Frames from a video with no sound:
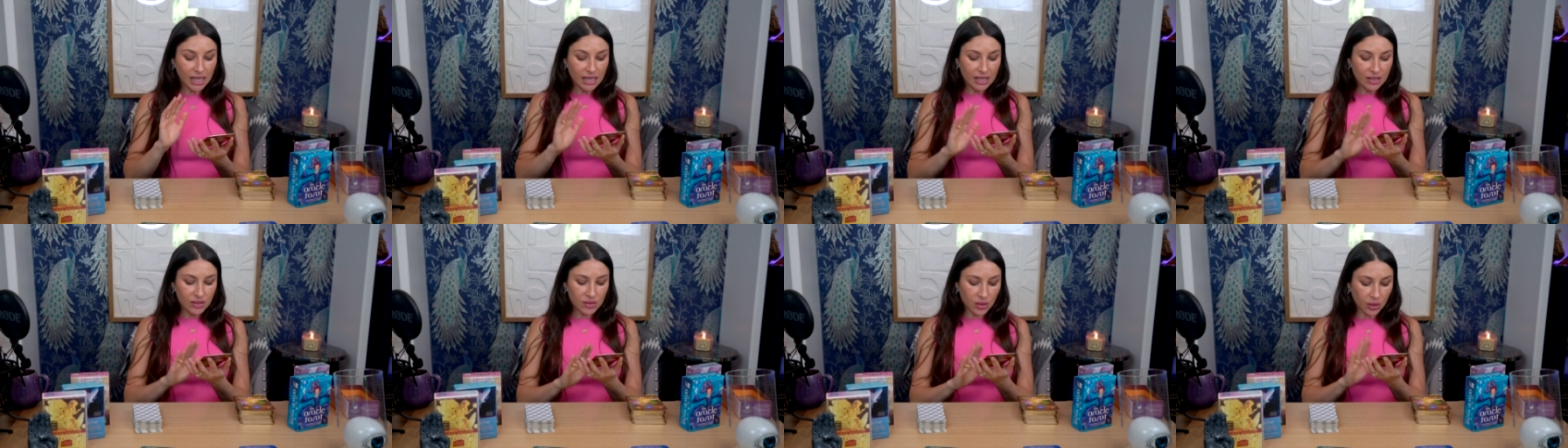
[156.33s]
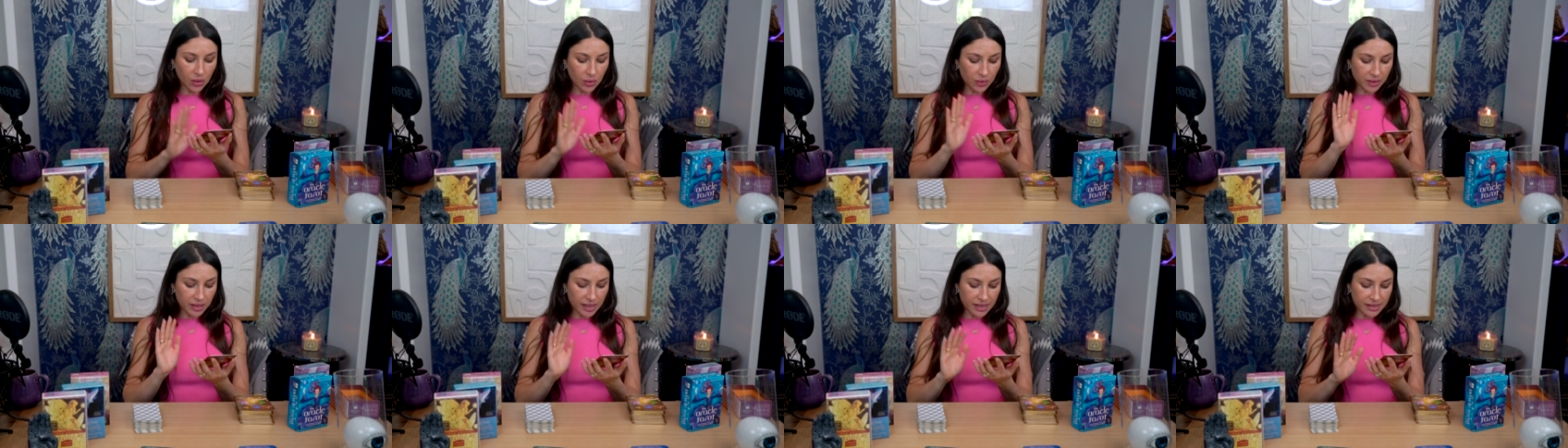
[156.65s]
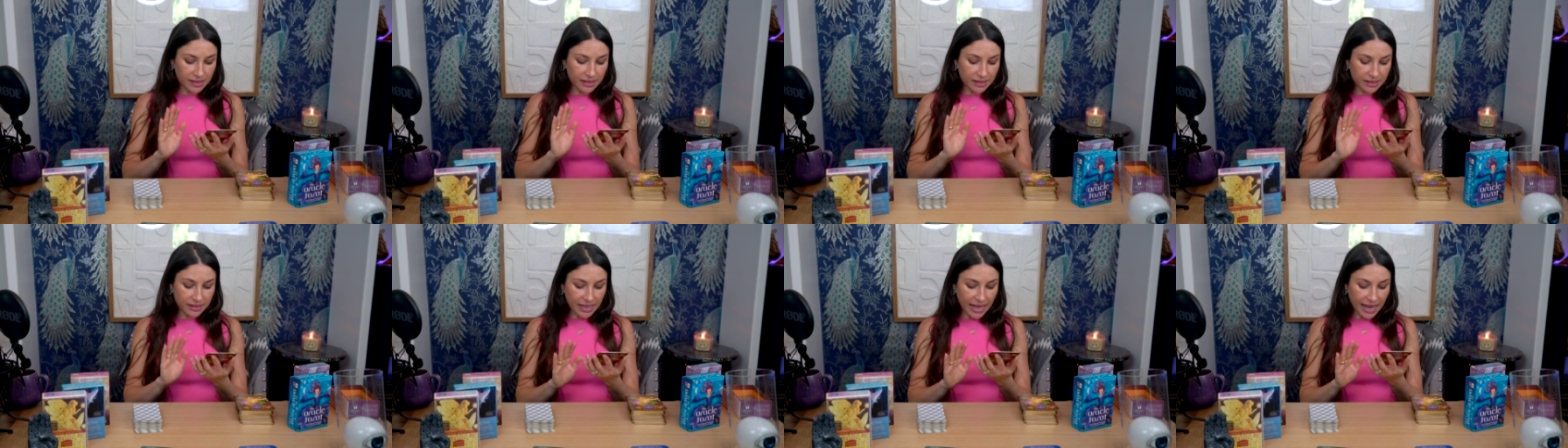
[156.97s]
So,
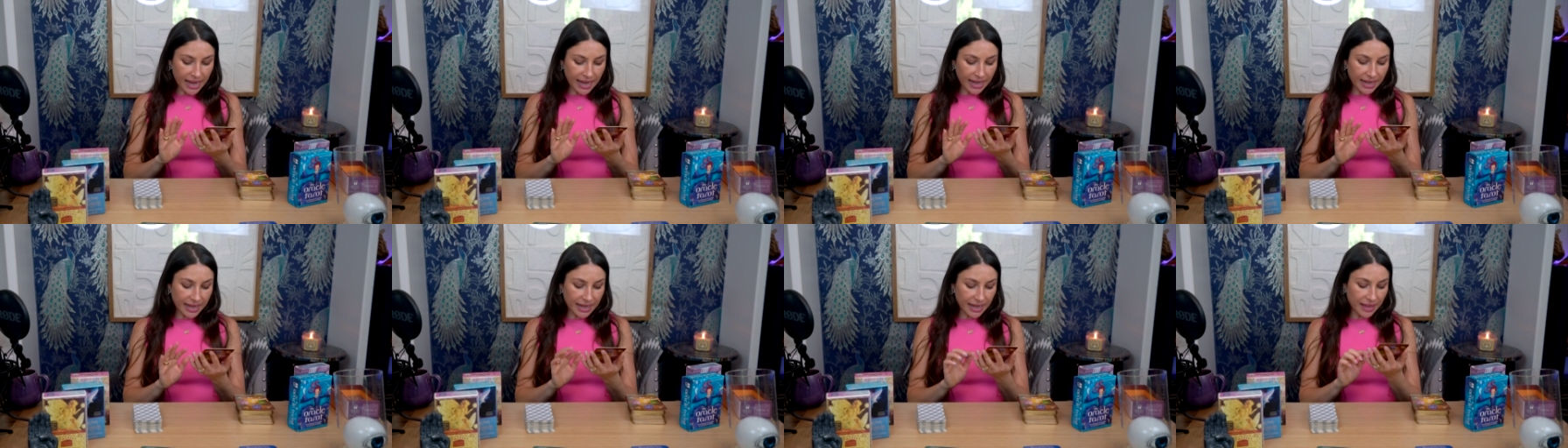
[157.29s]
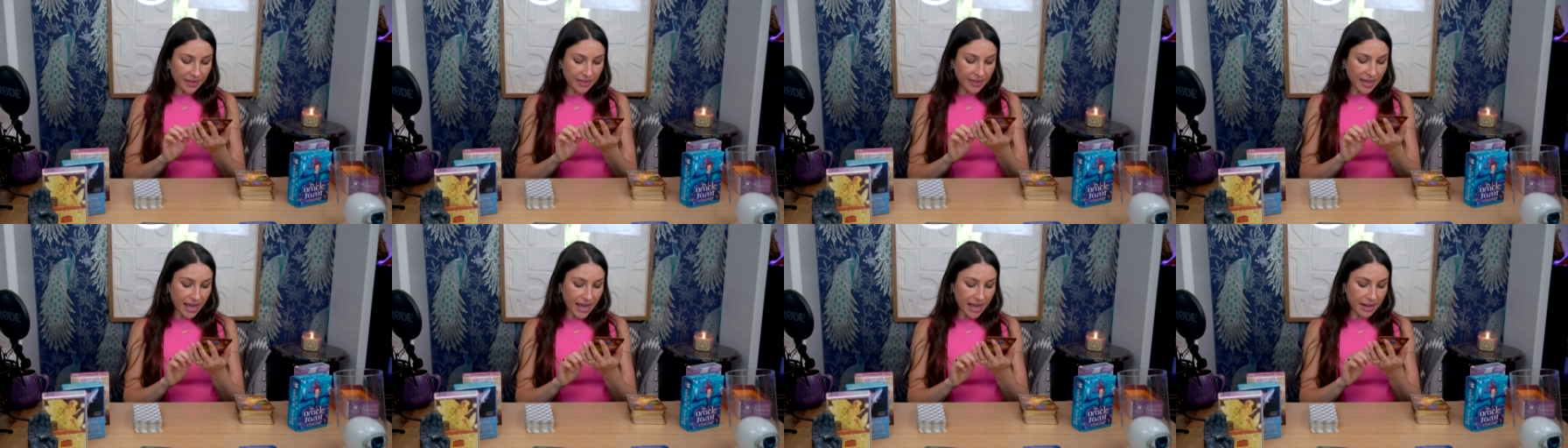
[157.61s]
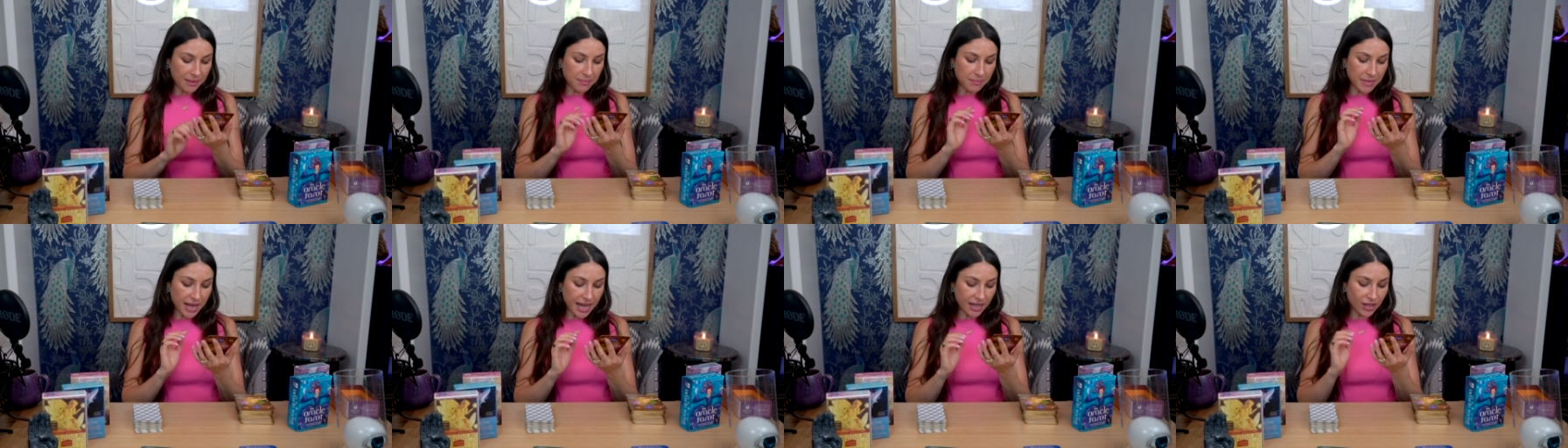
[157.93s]
this is saying
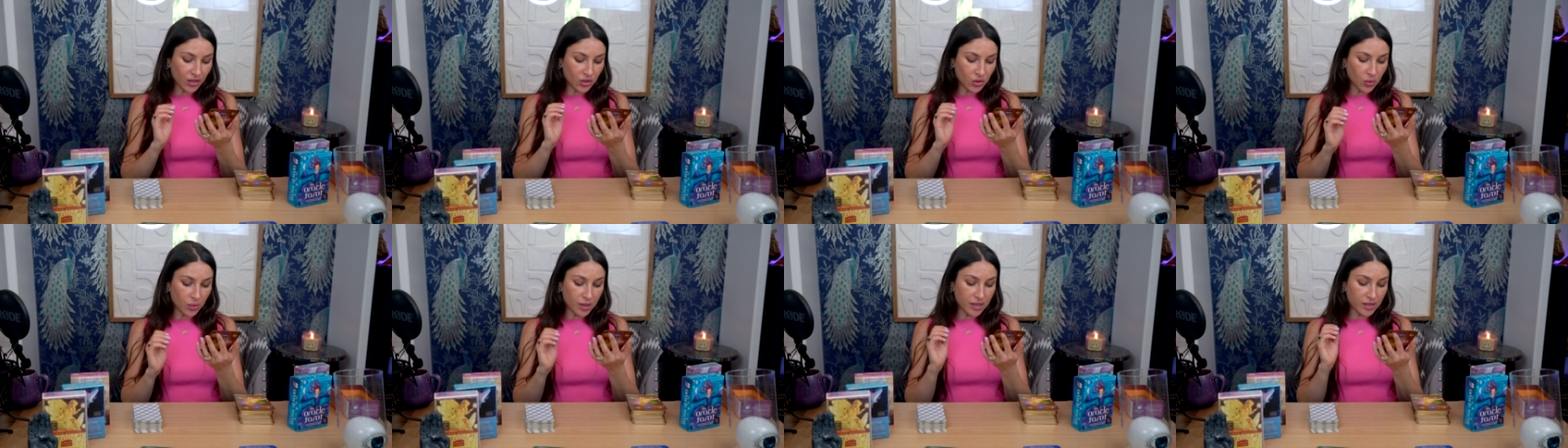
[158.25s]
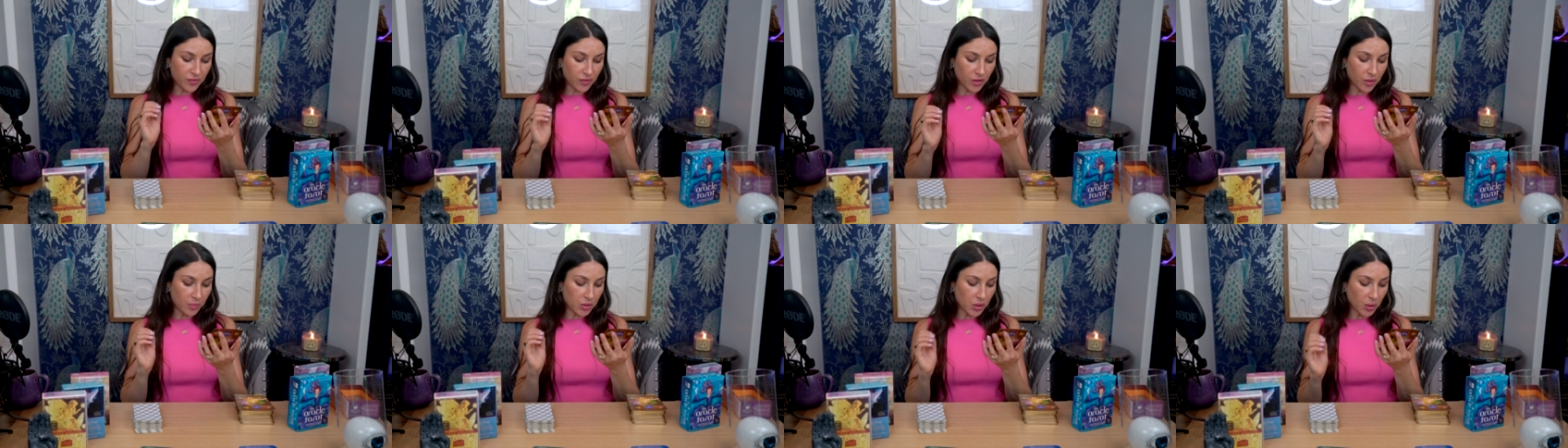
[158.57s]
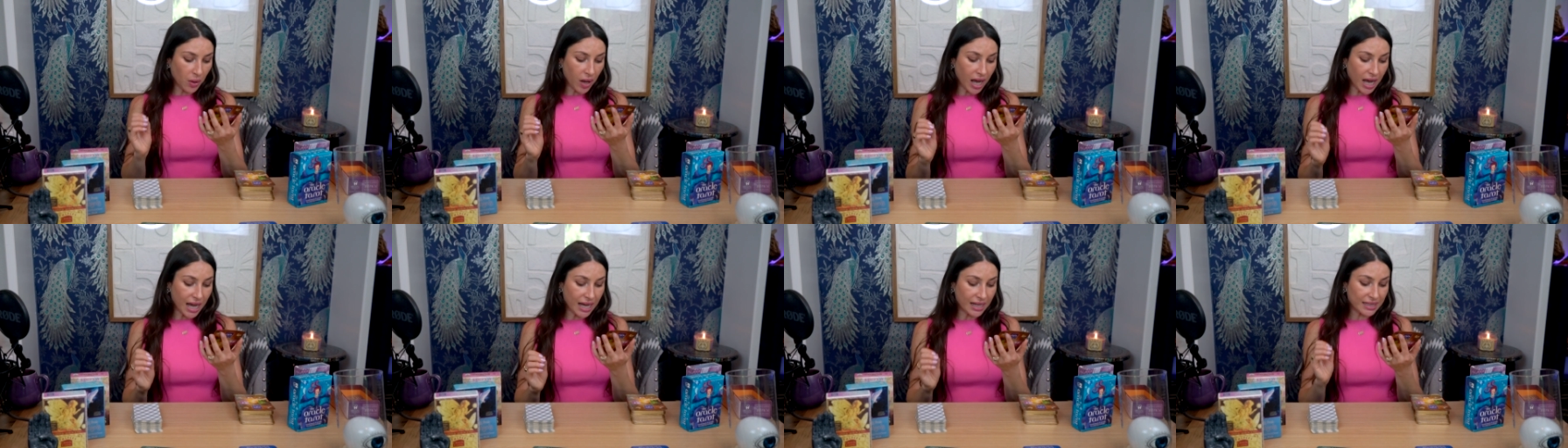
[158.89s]
that make a choice from your
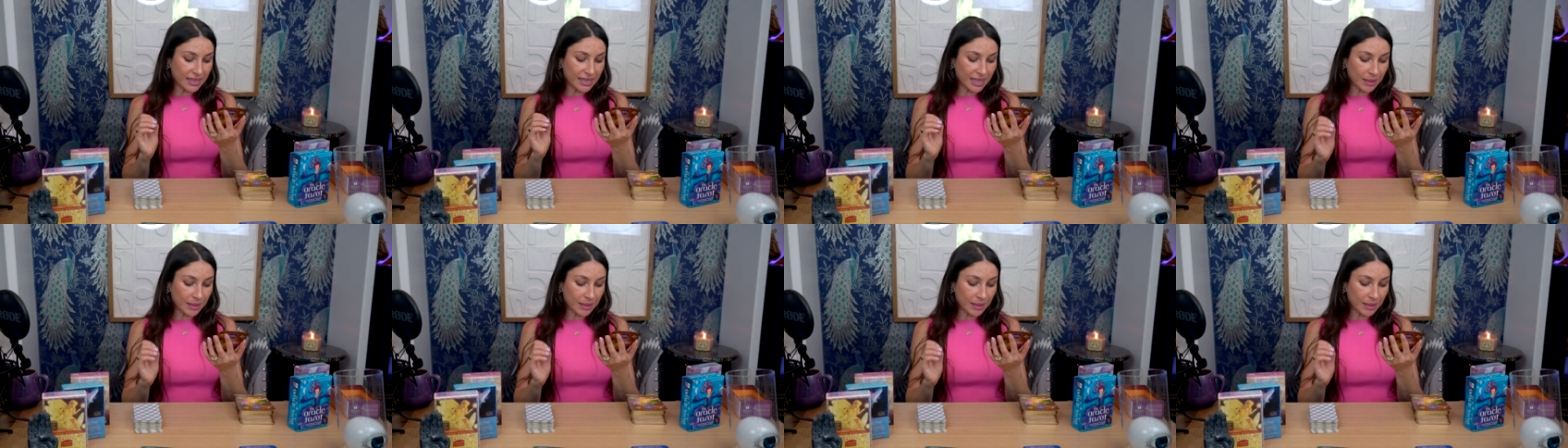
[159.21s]
heart,